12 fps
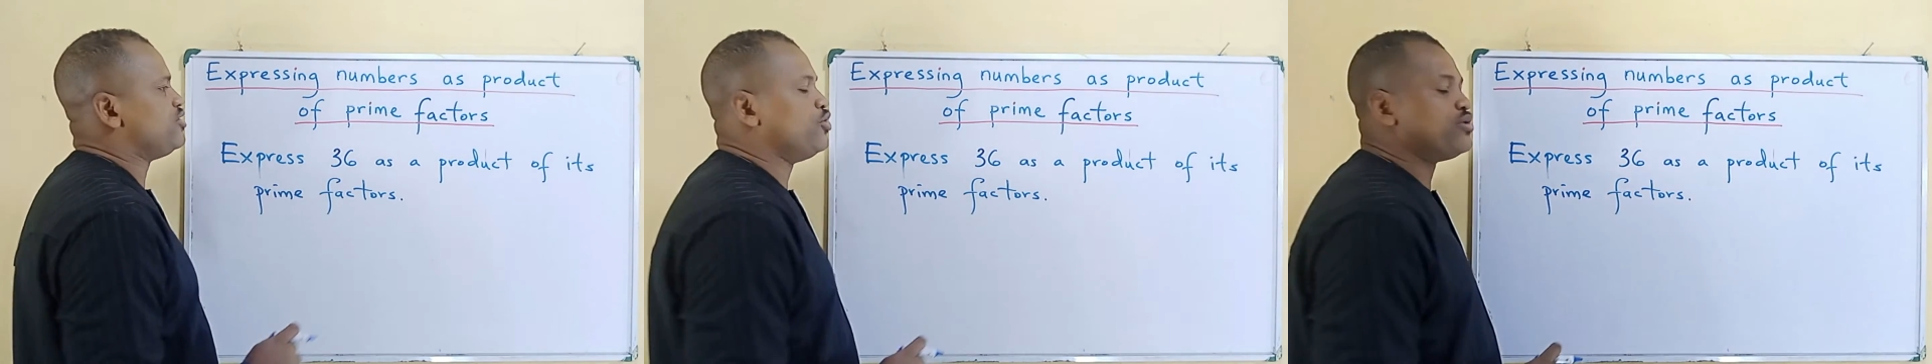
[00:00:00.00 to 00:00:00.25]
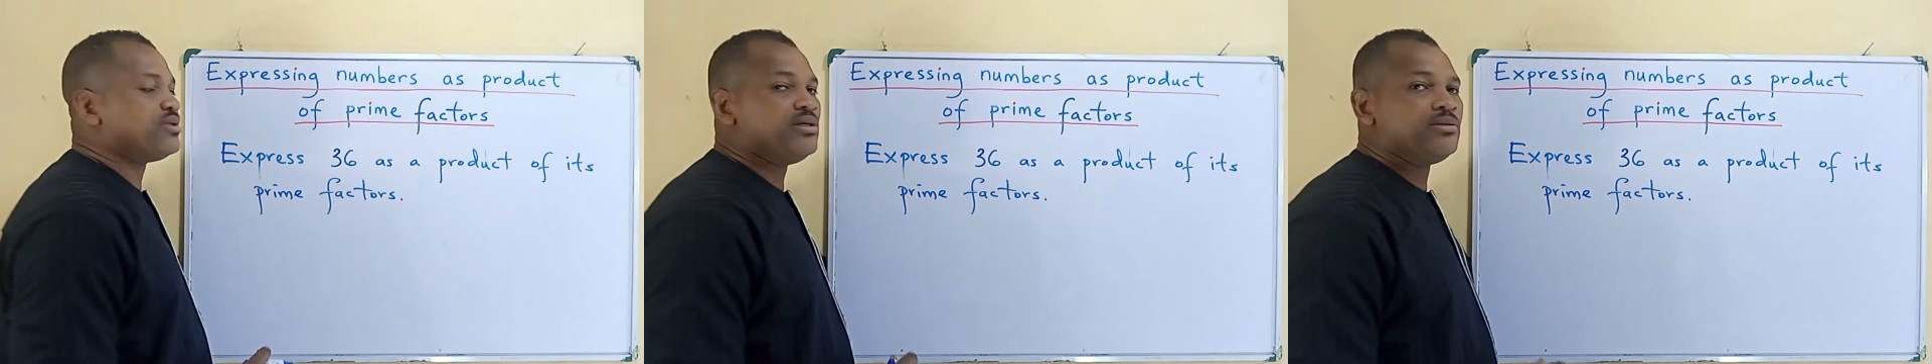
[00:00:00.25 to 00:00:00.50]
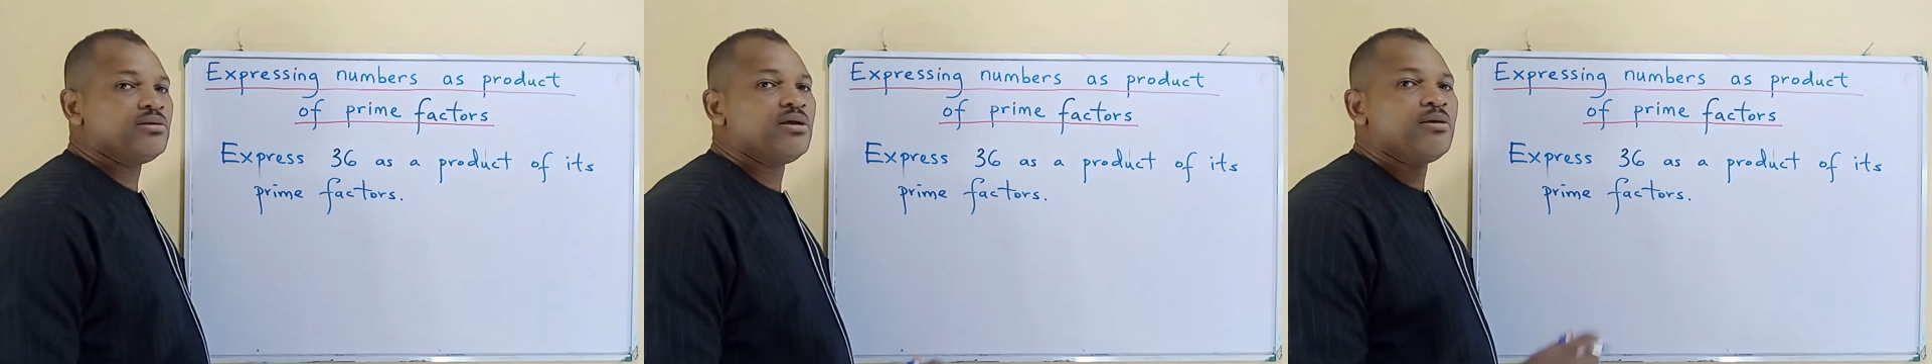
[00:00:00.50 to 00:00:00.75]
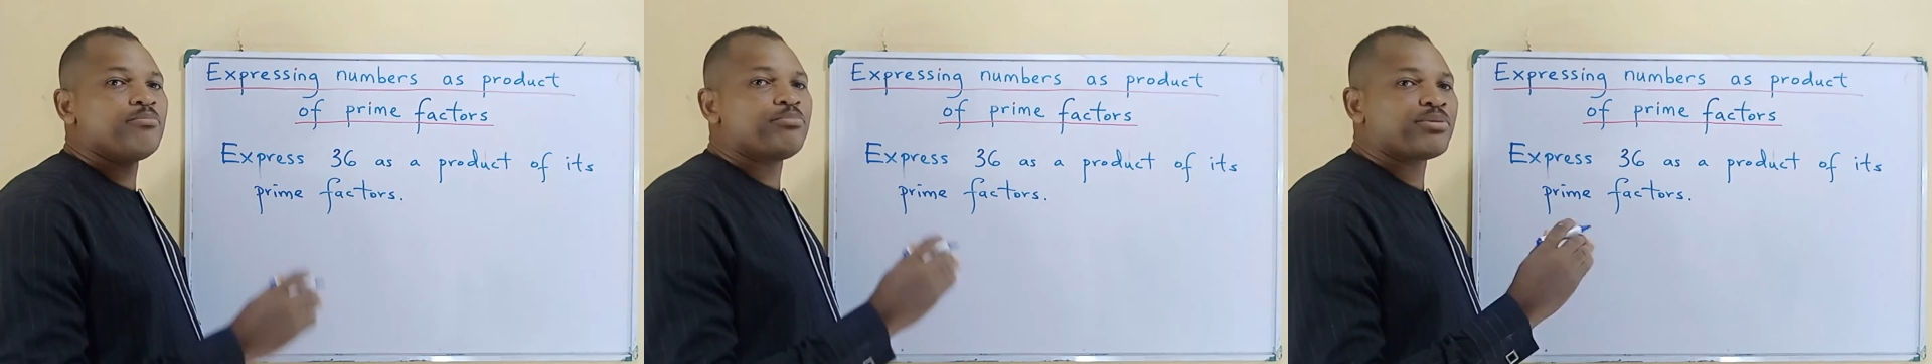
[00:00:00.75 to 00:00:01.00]
using
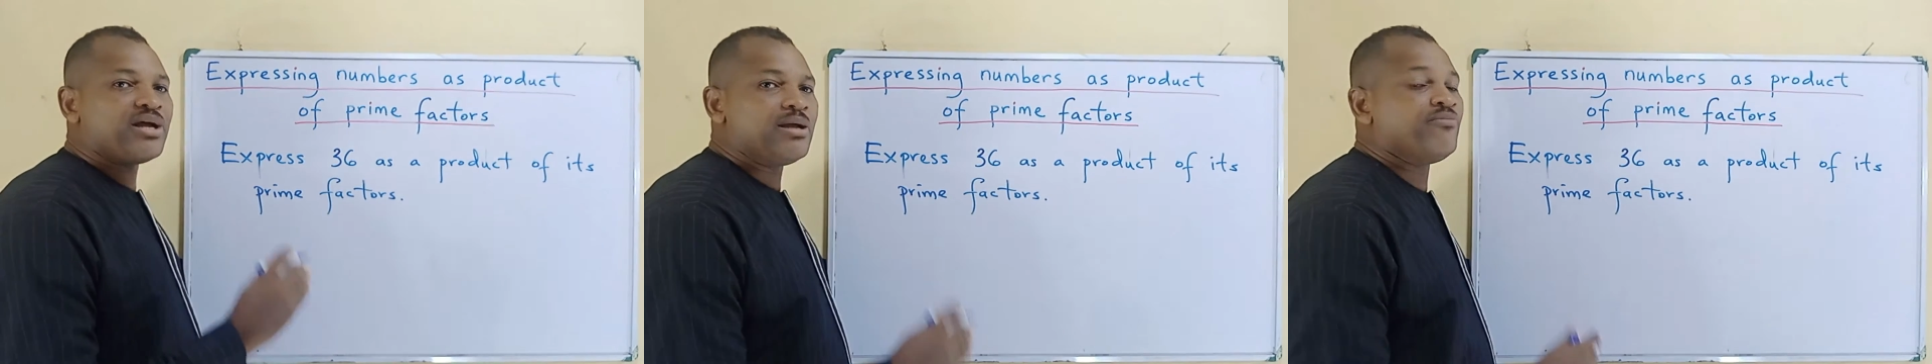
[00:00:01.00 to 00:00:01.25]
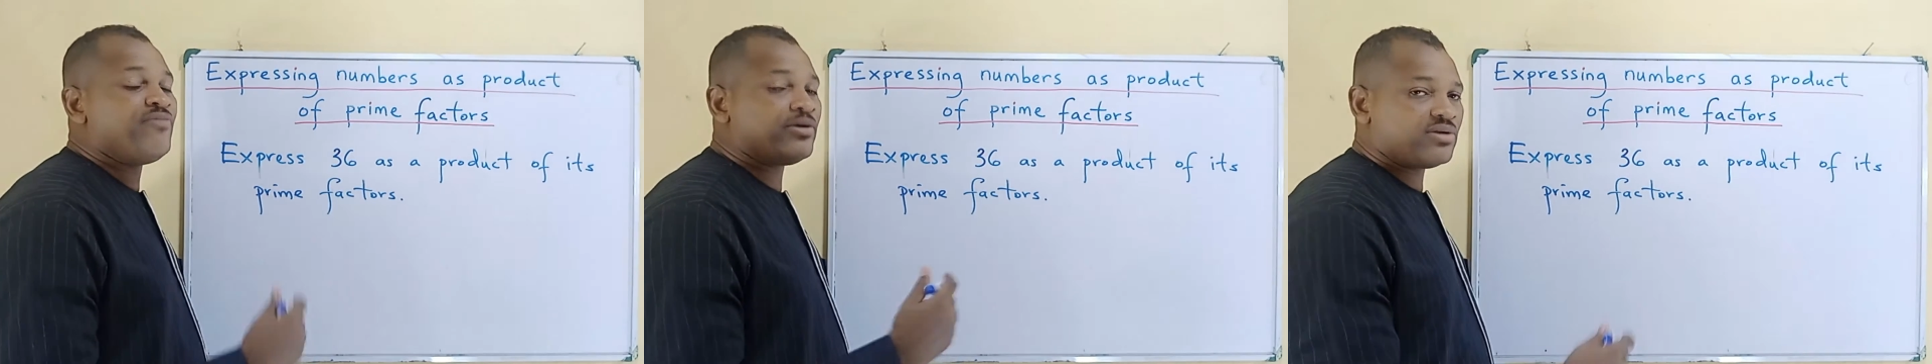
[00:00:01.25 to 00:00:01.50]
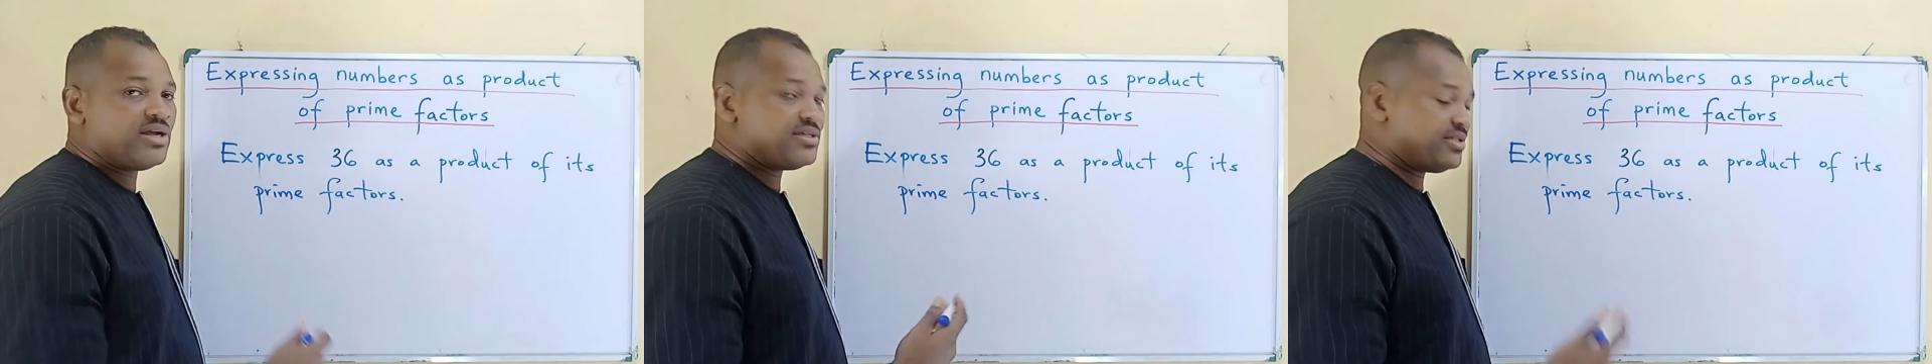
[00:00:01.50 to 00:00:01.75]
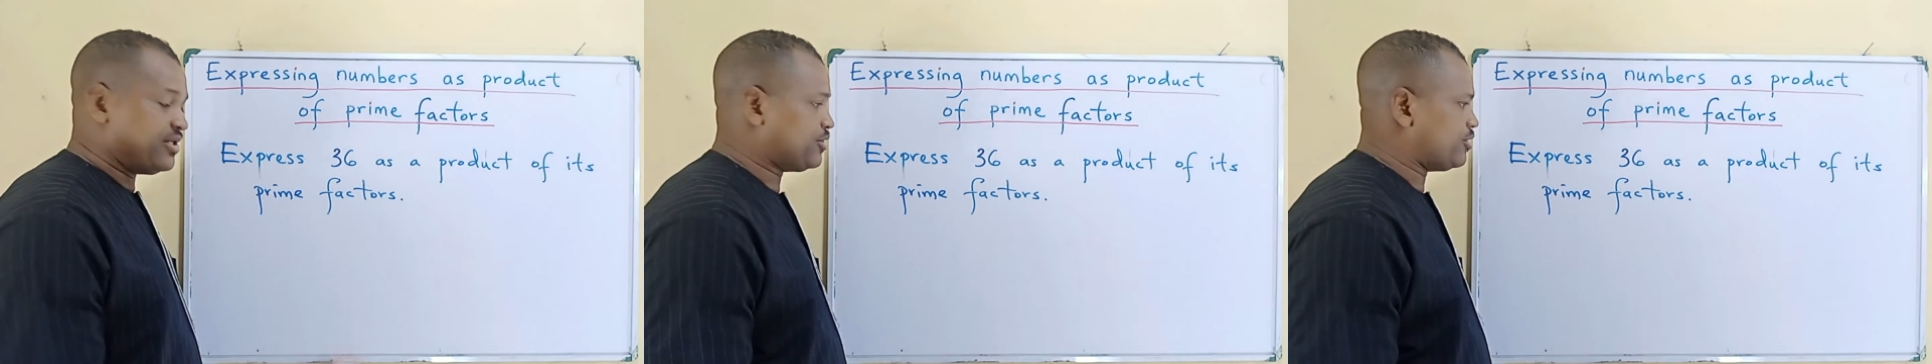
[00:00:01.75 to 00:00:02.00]
prime
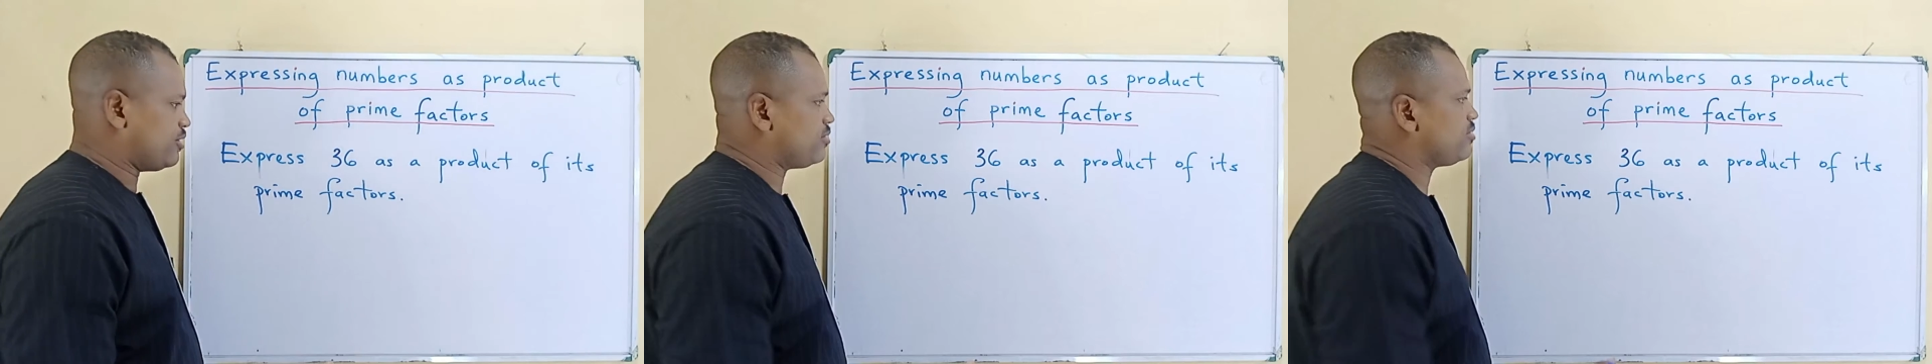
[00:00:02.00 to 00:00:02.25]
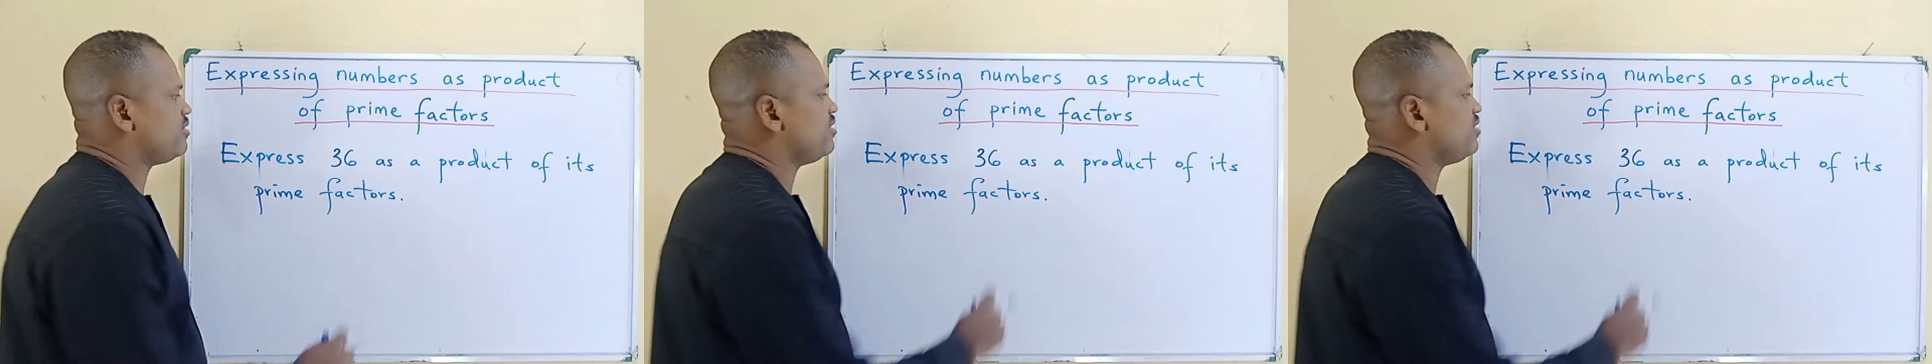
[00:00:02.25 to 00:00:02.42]
factorization,